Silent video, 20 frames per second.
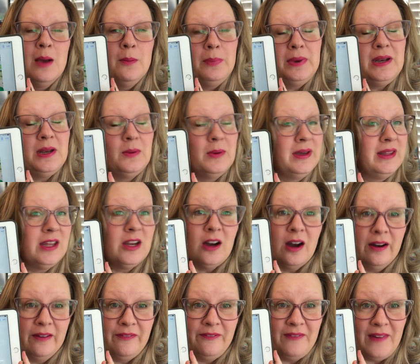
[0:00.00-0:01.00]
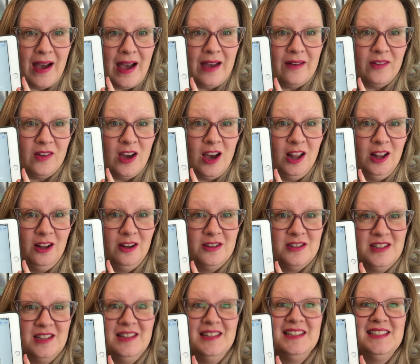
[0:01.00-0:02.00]
But anyway, there are 5
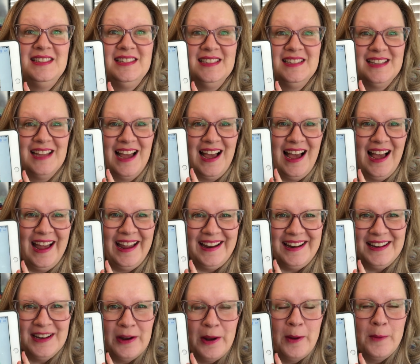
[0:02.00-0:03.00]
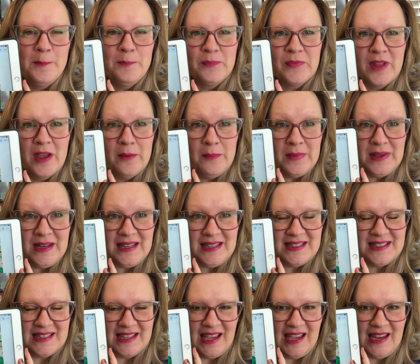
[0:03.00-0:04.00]
colors in this design, mini
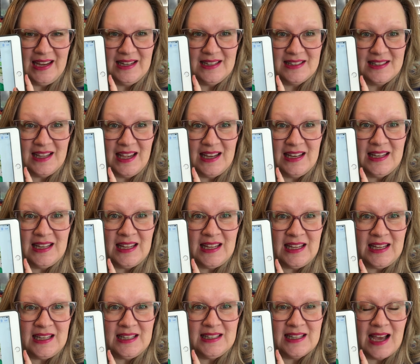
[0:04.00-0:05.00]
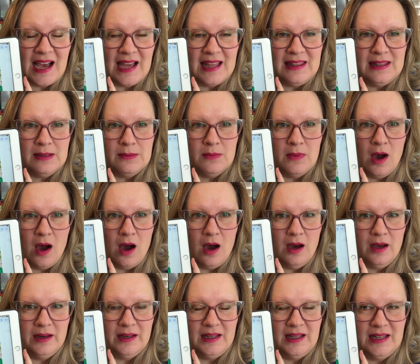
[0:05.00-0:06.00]
skeins, and he dyed them
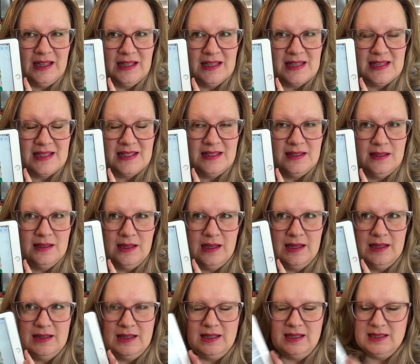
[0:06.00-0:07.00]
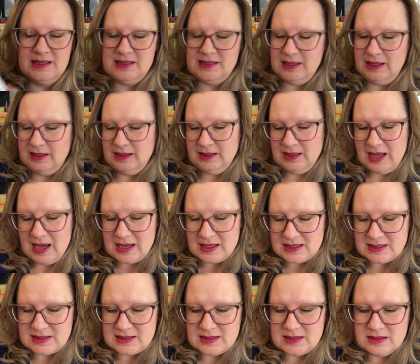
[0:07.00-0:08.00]
on his, I think it's
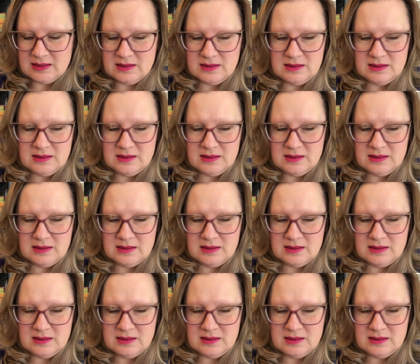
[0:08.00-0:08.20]
deluxe